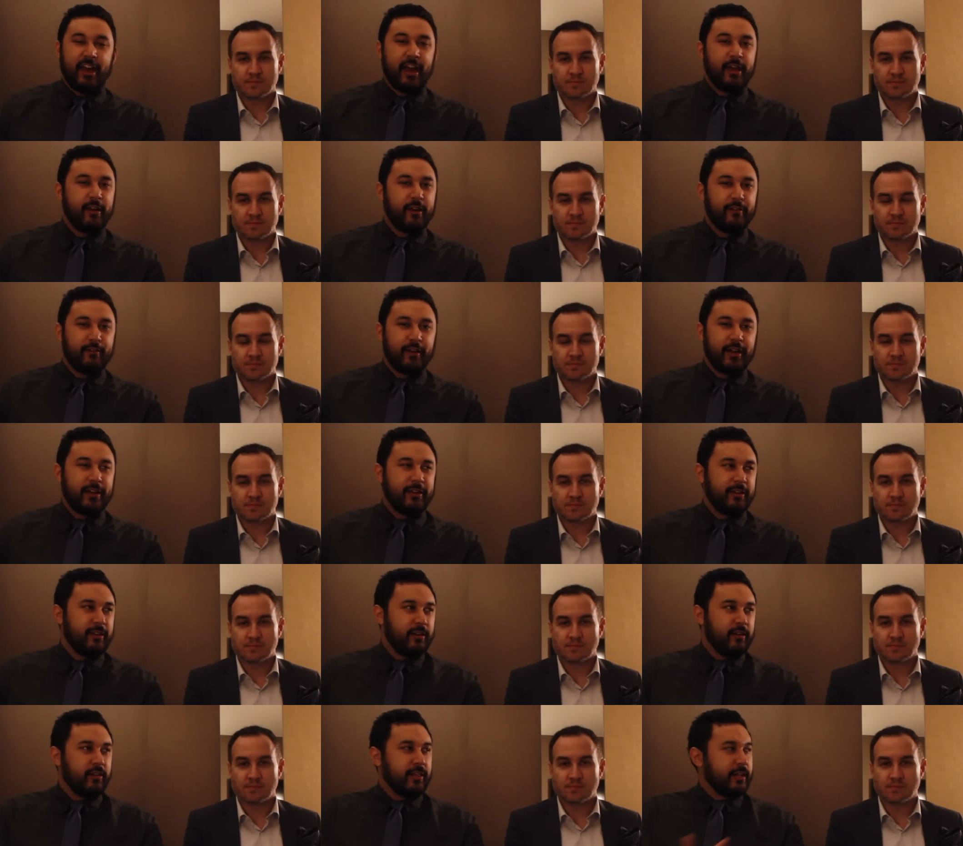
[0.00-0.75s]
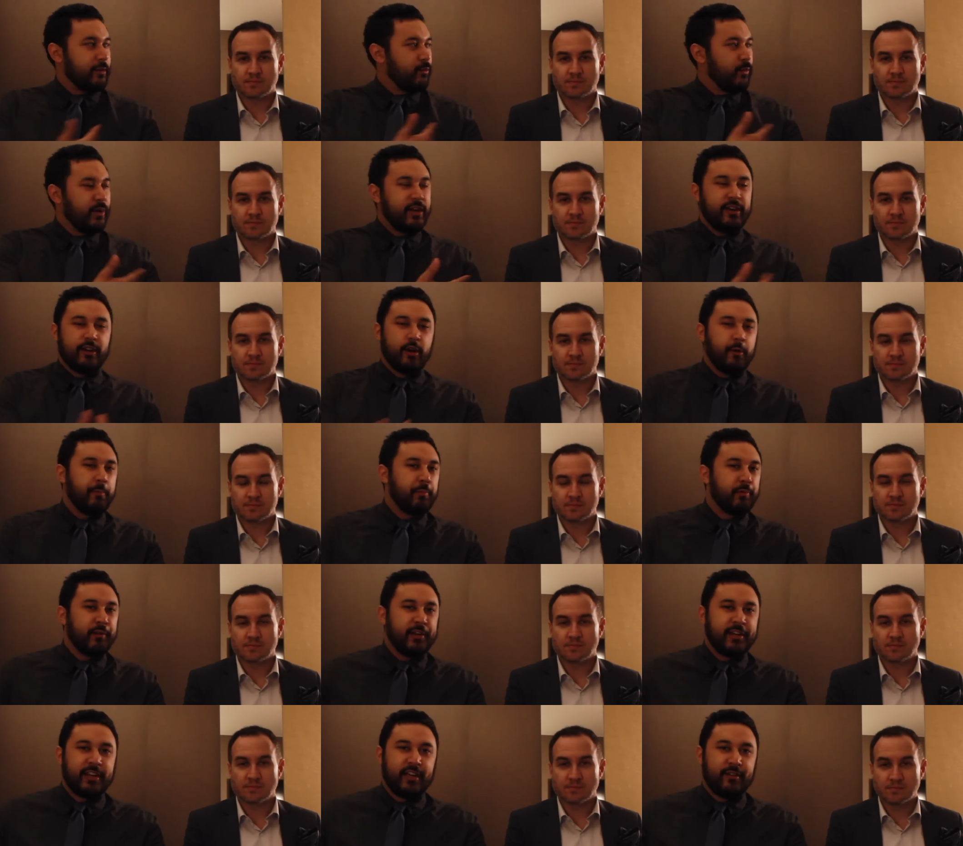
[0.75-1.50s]
Speaker 1: I know you know like we know
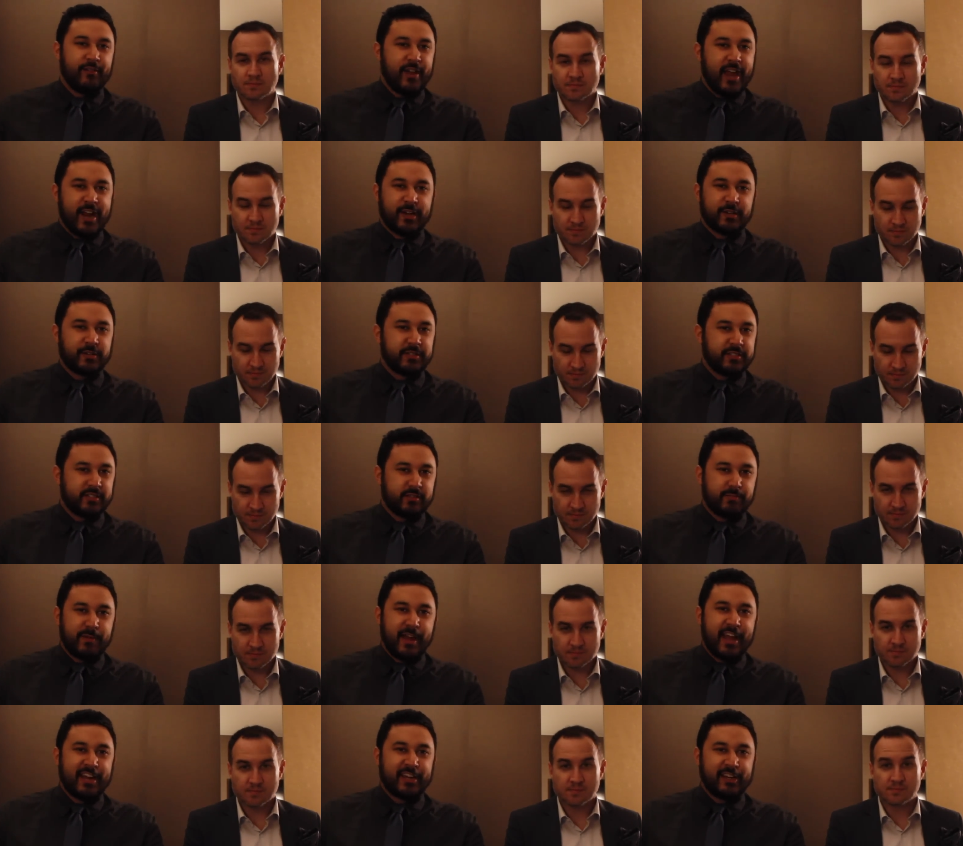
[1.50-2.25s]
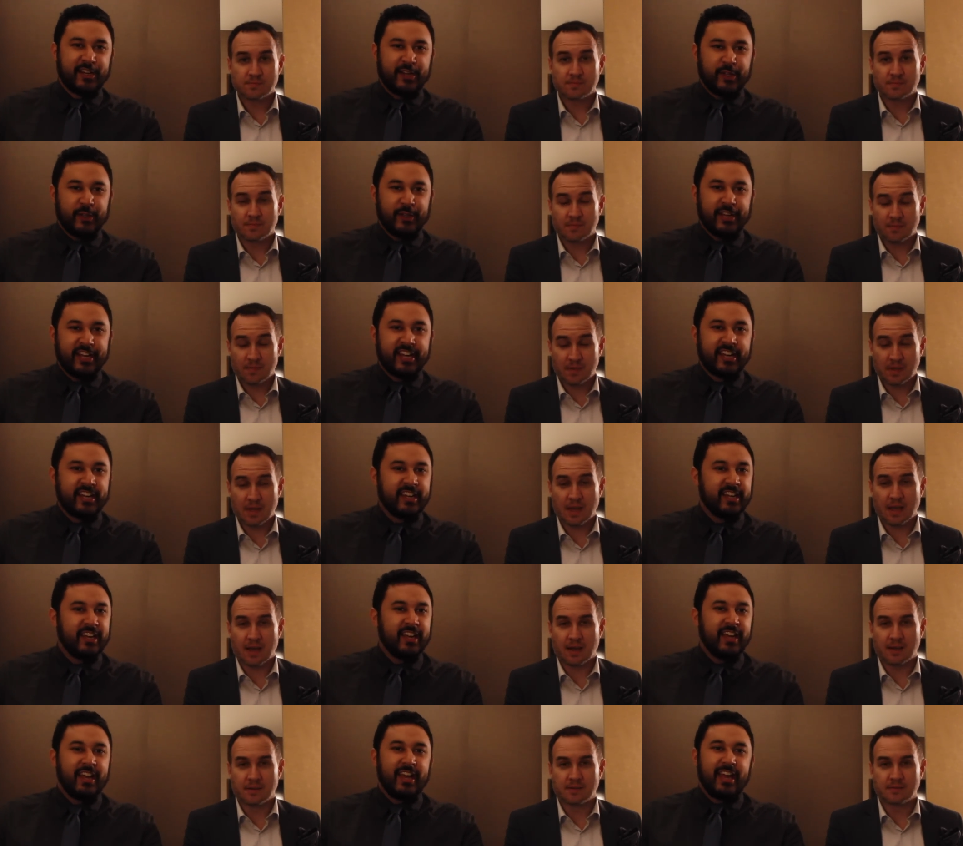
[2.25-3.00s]
plenty of actresses back in la
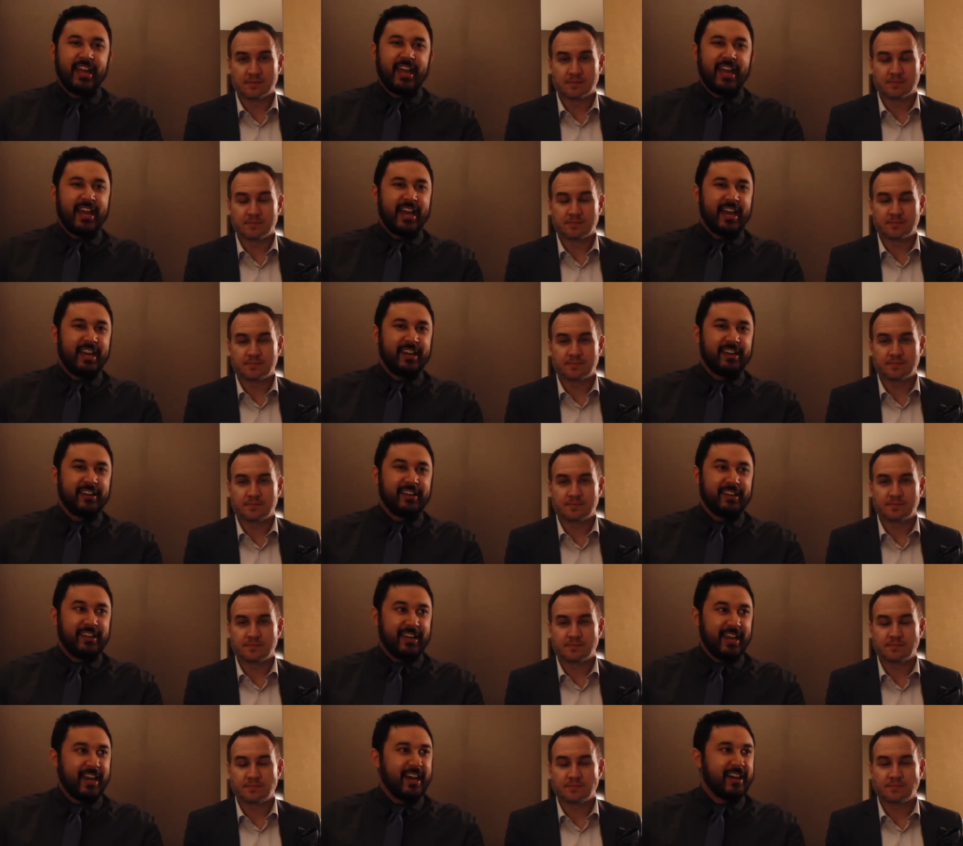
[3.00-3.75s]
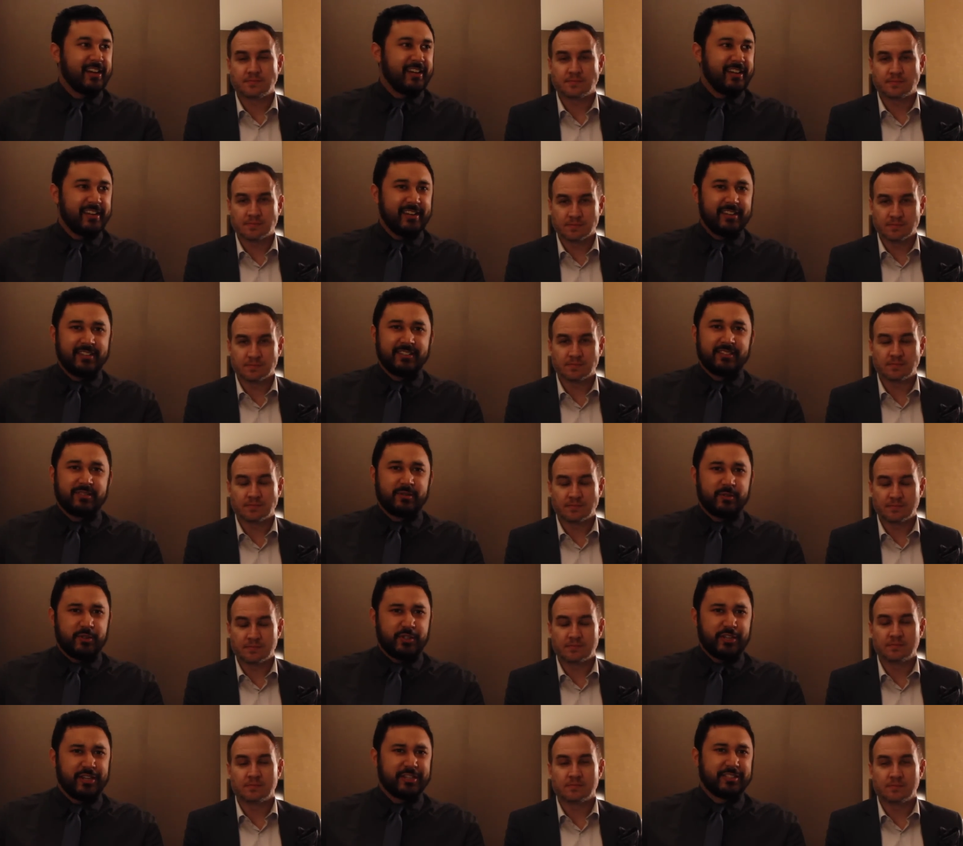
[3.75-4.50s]
yeah and yeah it is
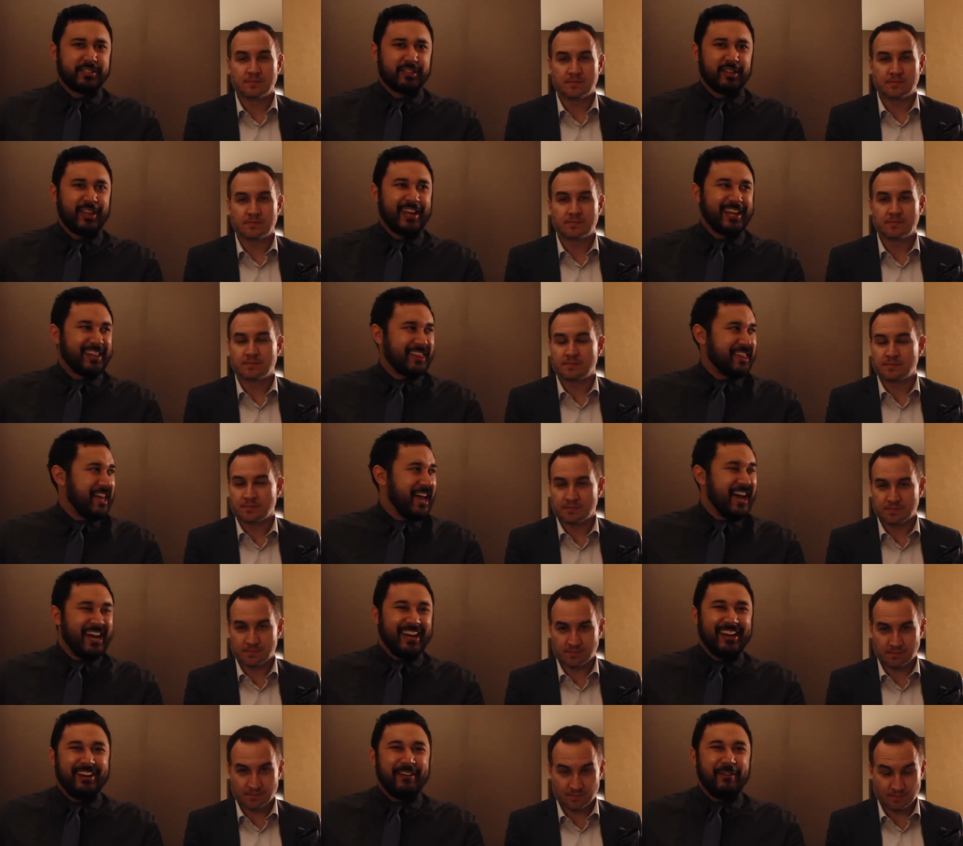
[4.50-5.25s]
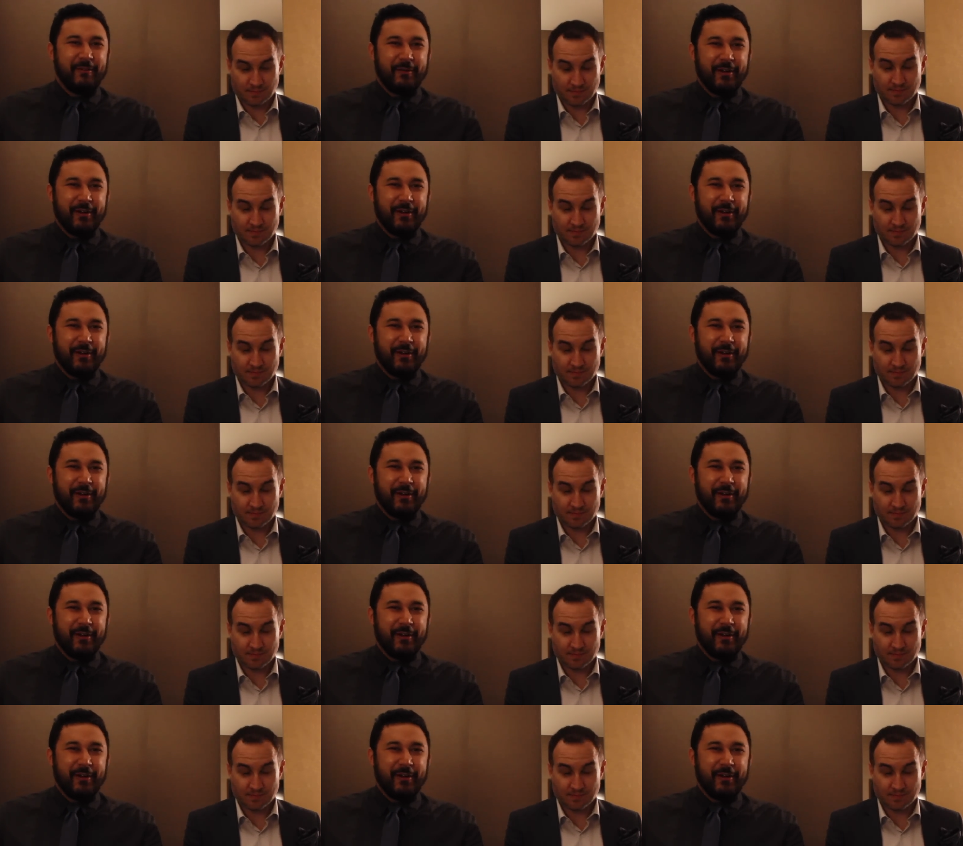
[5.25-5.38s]
just like that